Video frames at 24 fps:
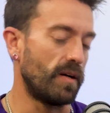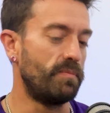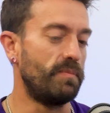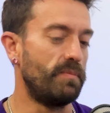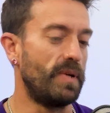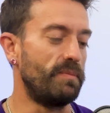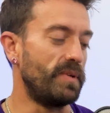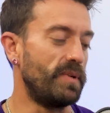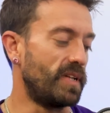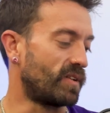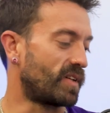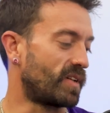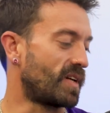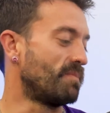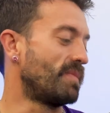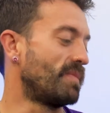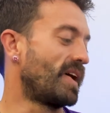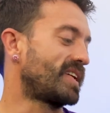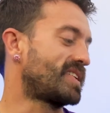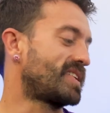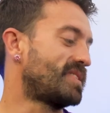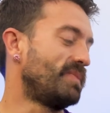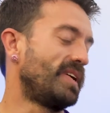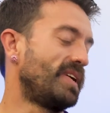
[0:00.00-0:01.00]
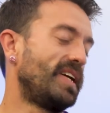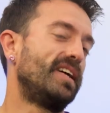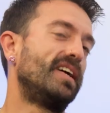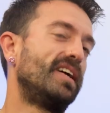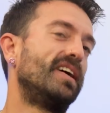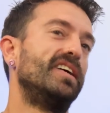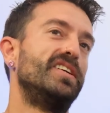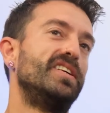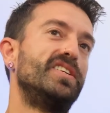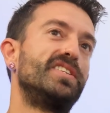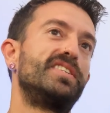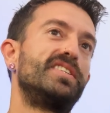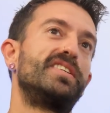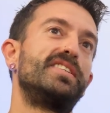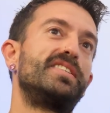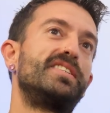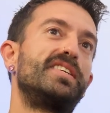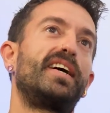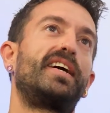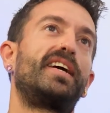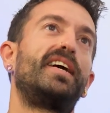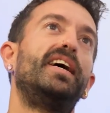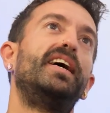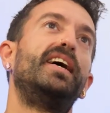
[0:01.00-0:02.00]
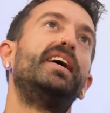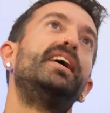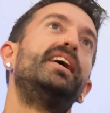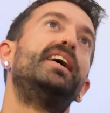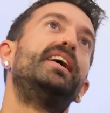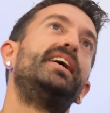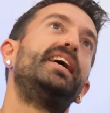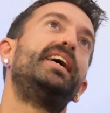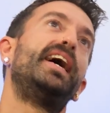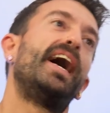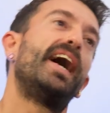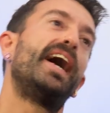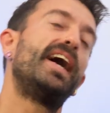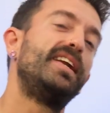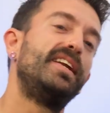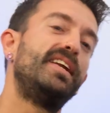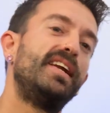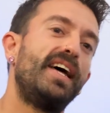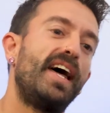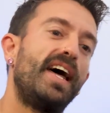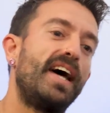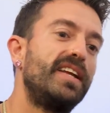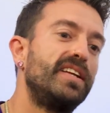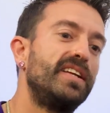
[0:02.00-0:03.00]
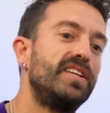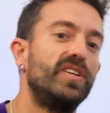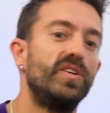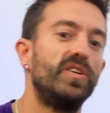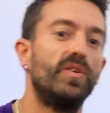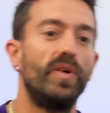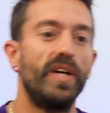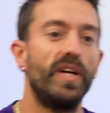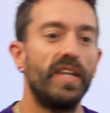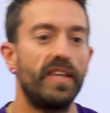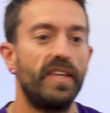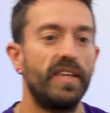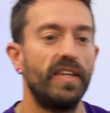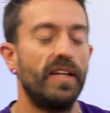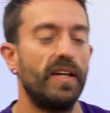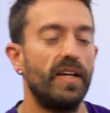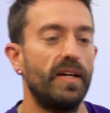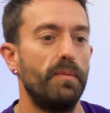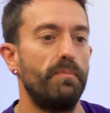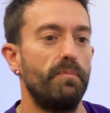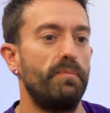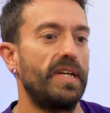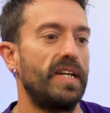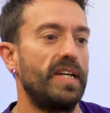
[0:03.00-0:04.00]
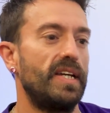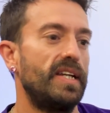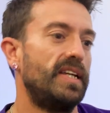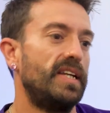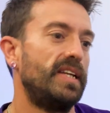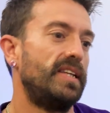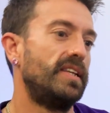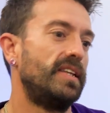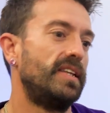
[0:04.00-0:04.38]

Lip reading: Maybe it'll come back to me here in just a second. It had to do with the being